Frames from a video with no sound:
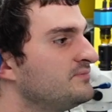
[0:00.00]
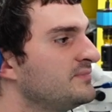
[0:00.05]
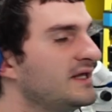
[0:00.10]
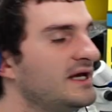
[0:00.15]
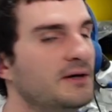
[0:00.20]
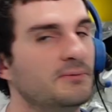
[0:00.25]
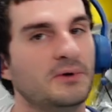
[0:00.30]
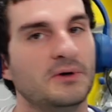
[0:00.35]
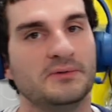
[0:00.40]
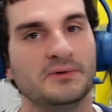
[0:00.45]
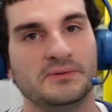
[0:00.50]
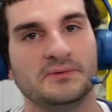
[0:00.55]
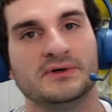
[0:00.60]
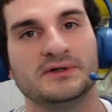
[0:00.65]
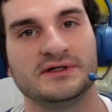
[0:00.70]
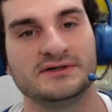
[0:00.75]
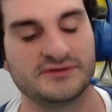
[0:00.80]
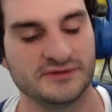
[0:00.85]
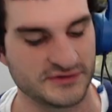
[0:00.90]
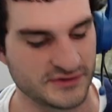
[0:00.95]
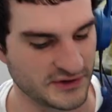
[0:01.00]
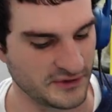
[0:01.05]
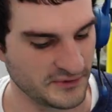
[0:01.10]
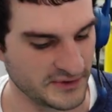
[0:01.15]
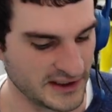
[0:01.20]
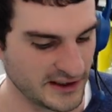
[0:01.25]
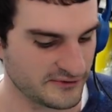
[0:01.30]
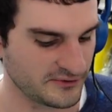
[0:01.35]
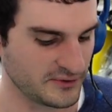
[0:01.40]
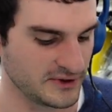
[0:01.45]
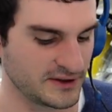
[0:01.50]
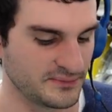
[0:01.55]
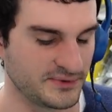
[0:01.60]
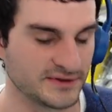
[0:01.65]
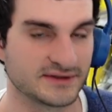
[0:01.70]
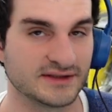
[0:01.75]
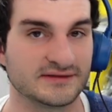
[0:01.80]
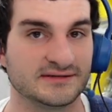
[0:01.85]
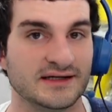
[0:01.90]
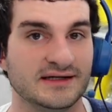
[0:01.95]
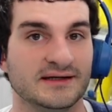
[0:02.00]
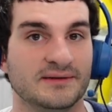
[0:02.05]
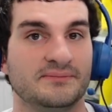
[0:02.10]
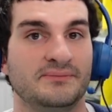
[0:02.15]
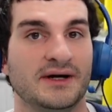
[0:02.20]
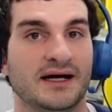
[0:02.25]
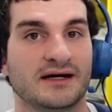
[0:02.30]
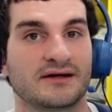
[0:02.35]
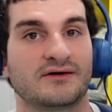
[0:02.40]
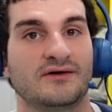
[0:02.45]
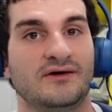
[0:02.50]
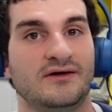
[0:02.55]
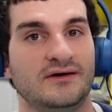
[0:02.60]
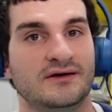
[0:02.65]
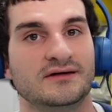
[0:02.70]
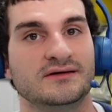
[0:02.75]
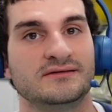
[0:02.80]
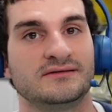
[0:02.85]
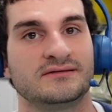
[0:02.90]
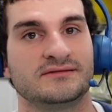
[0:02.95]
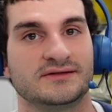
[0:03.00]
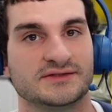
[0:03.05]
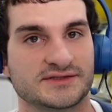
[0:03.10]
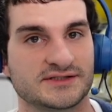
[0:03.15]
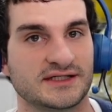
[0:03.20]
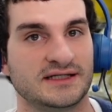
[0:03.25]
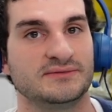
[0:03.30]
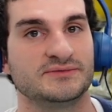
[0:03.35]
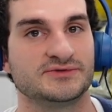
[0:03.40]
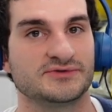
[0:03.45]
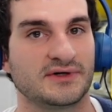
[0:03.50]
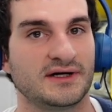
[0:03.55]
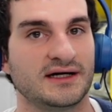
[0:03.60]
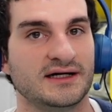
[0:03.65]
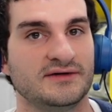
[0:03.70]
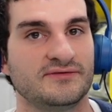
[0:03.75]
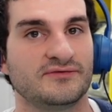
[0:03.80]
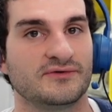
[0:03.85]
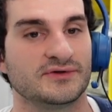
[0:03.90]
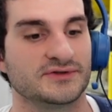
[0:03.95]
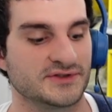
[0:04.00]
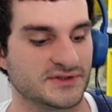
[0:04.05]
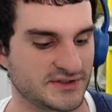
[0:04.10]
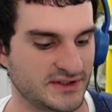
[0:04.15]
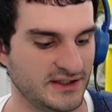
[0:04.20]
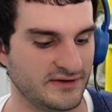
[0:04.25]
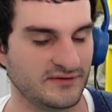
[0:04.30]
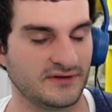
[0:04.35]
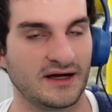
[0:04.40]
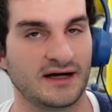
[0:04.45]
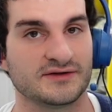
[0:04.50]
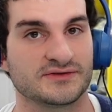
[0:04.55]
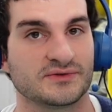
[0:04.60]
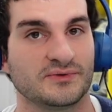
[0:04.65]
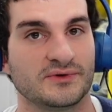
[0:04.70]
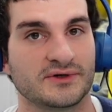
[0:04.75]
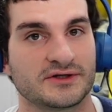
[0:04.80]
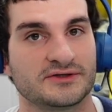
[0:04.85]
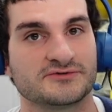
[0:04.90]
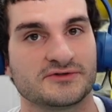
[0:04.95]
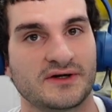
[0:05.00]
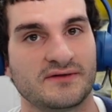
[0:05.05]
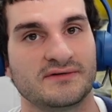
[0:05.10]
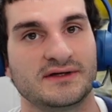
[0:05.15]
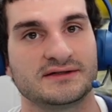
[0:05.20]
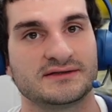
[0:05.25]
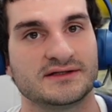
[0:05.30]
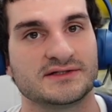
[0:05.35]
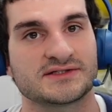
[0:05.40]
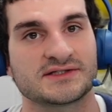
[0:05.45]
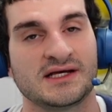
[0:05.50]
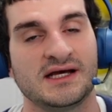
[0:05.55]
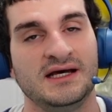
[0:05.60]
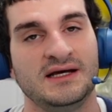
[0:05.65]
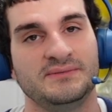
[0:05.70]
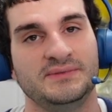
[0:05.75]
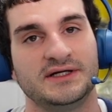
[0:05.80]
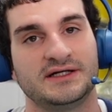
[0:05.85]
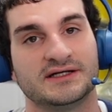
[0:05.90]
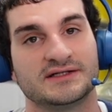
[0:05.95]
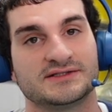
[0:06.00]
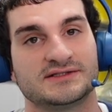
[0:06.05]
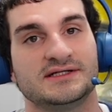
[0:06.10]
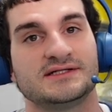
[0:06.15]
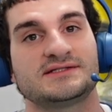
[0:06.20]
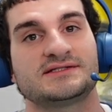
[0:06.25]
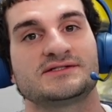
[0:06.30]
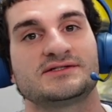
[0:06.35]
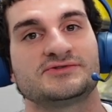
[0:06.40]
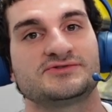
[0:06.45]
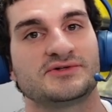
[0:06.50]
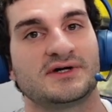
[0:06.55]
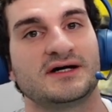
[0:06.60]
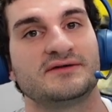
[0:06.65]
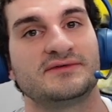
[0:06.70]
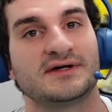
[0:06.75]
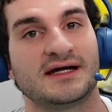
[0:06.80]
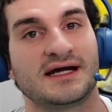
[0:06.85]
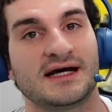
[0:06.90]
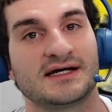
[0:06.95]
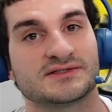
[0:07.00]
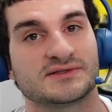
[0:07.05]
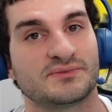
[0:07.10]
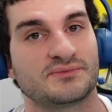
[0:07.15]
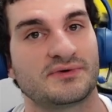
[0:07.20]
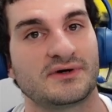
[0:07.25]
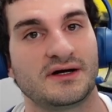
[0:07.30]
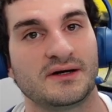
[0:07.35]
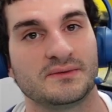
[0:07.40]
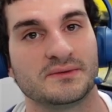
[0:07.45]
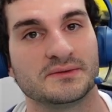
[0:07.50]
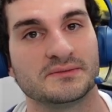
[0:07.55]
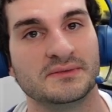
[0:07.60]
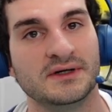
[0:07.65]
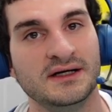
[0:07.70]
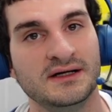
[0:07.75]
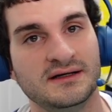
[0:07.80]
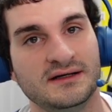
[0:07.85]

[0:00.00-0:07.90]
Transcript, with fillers: And what we want to do too, we never want to put the data back on the same drive or just give it as a working drive like this, because this is a drive that has a problem.